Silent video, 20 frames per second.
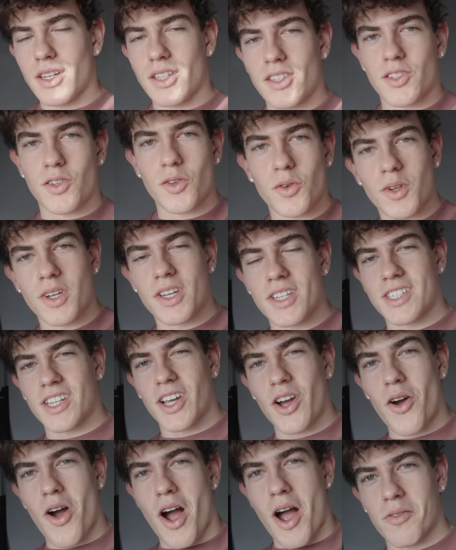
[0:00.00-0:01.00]
2 years
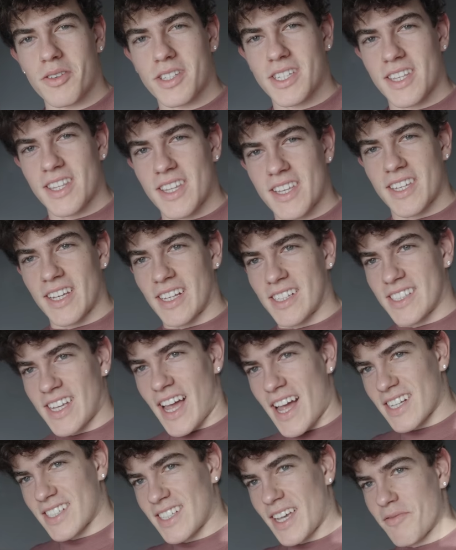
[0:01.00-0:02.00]
ago, I was in this
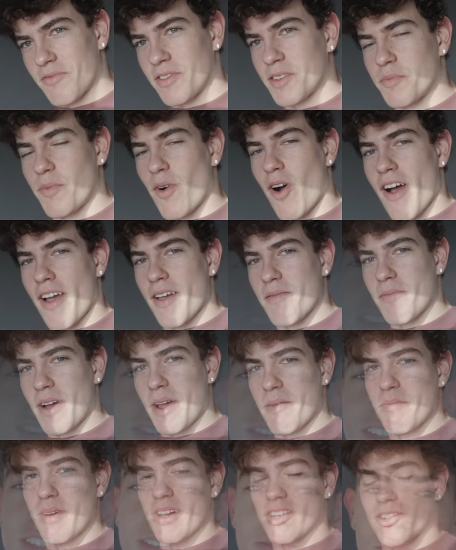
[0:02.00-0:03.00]
exact same spot in
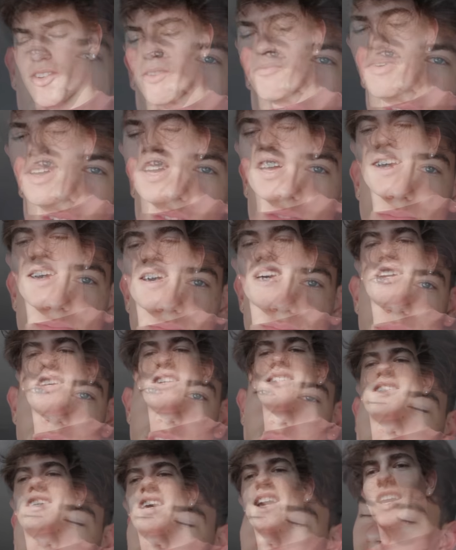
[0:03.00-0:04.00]
my bedroom
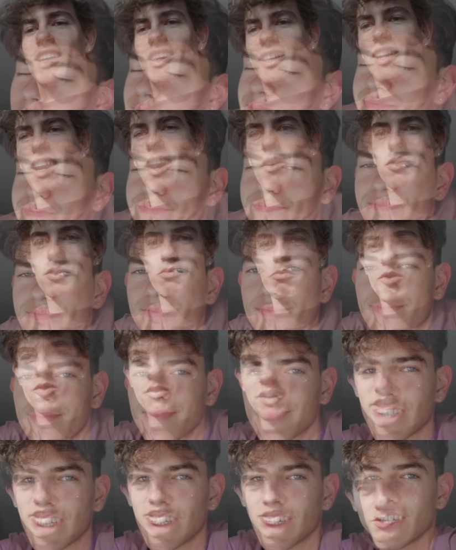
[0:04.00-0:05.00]
saying that I was
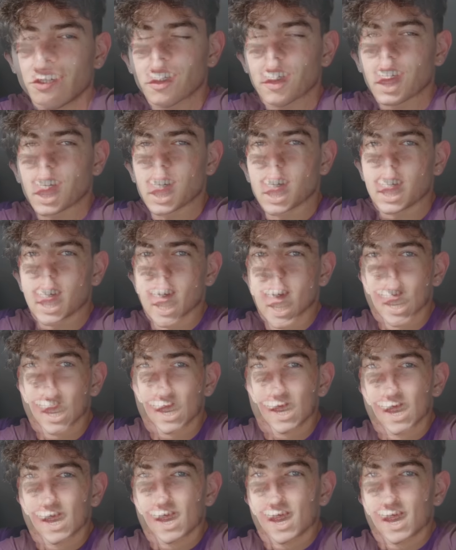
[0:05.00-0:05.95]
moving to university.